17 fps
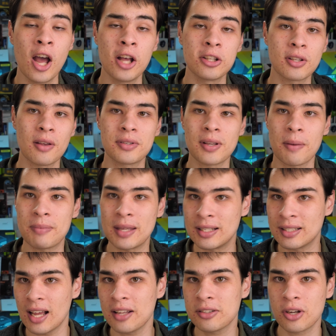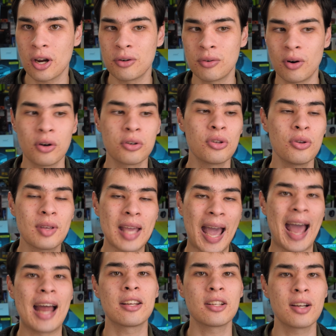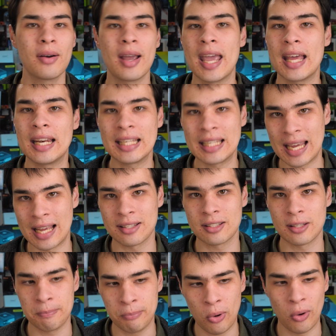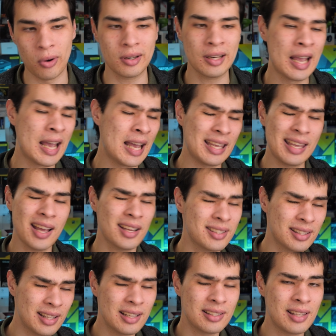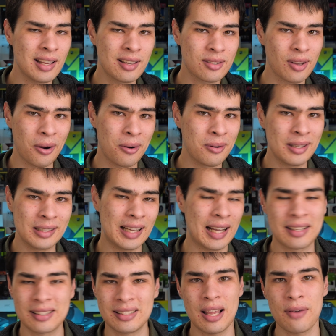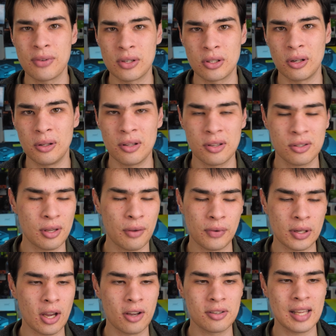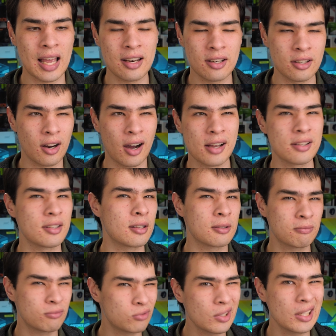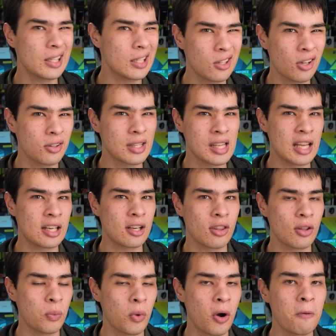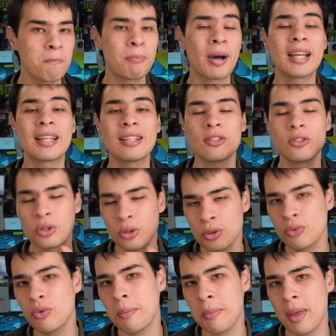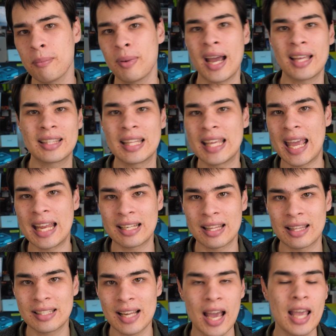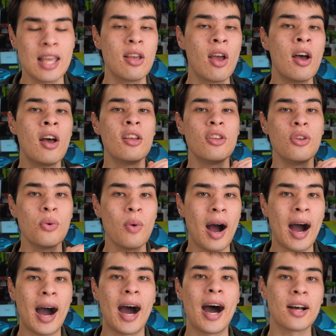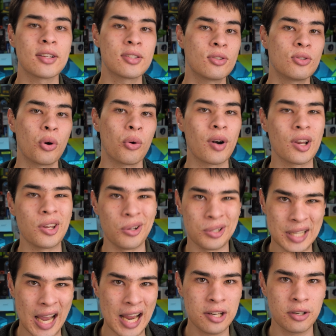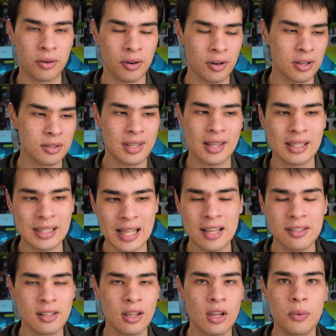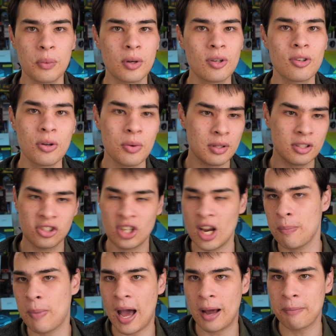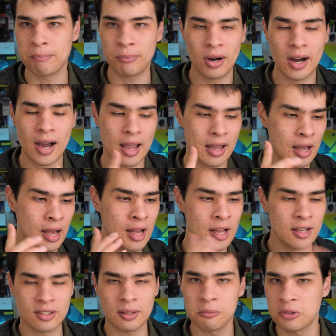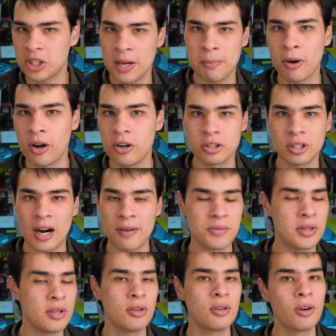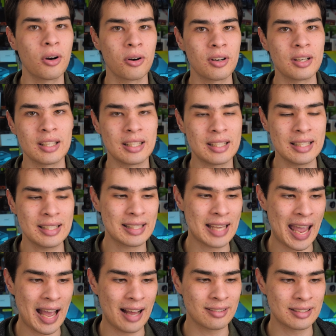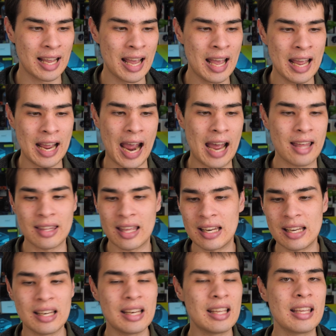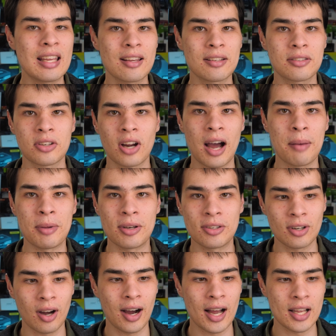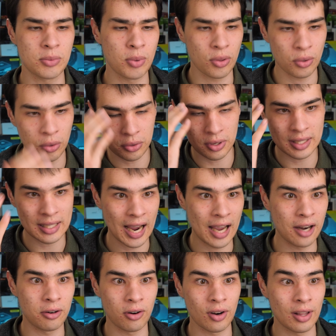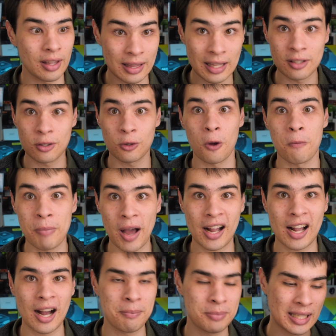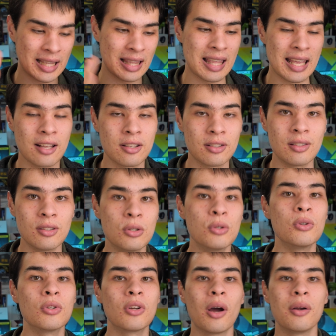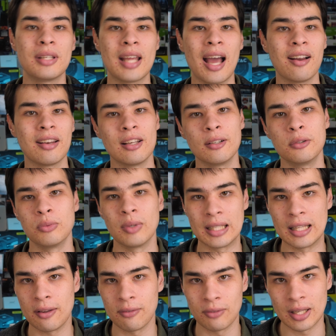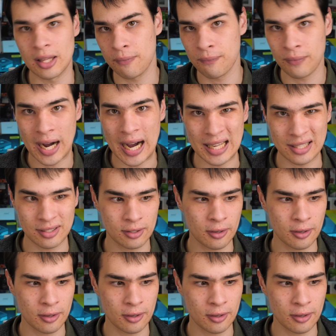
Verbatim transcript: So if something does go wrong, you can go ahead and get support. Yes, these things are only like $7, so if it goes ahead and dies, it's really not the end of the world. But do remember at the end of the day, you are storing your data on it. So the last thing you want to do is cheap out and buy some cheapo drive that you got on a discount, and then in a year years' time it dies with all your data on it and there's no backups, and things do go downhill really, really fast.